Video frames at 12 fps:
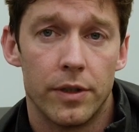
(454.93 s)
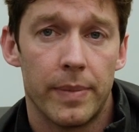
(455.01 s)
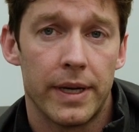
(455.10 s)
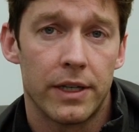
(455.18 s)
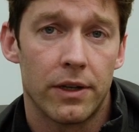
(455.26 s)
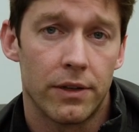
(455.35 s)

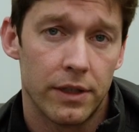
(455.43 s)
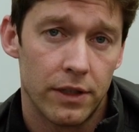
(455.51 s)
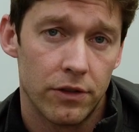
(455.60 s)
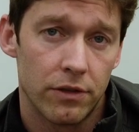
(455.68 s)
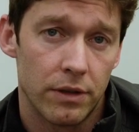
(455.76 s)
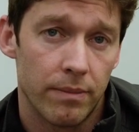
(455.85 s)
depending on the
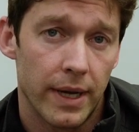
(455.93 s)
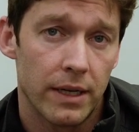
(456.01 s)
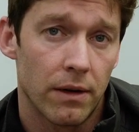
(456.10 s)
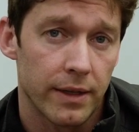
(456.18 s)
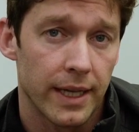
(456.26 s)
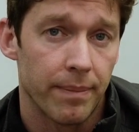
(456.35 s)
injury, may
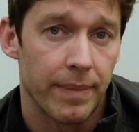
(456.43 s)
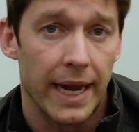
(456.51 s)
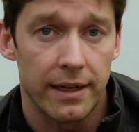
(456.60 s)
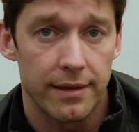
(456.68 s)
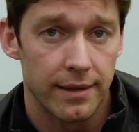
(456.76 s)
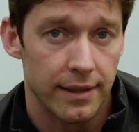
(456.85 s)
not get
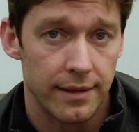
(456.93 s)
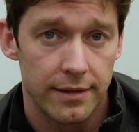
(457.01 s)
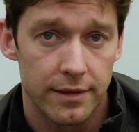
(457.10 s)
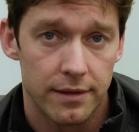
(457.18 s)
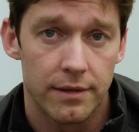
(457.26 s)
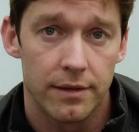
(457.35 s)
back to
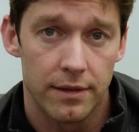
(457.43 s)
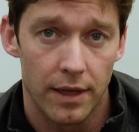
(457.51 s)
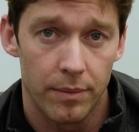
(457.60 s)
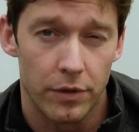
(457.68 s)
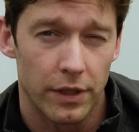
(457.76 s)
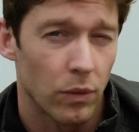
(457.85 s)
these
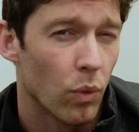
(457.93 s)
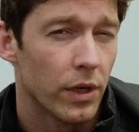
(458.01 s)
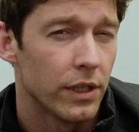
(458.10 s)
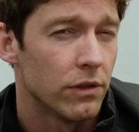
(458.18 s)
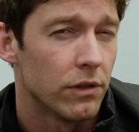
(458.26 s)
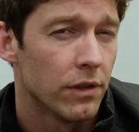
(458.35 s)
numbers. Like, what
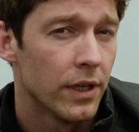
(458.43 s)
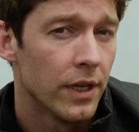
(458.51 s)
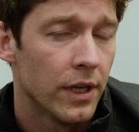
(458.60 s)
is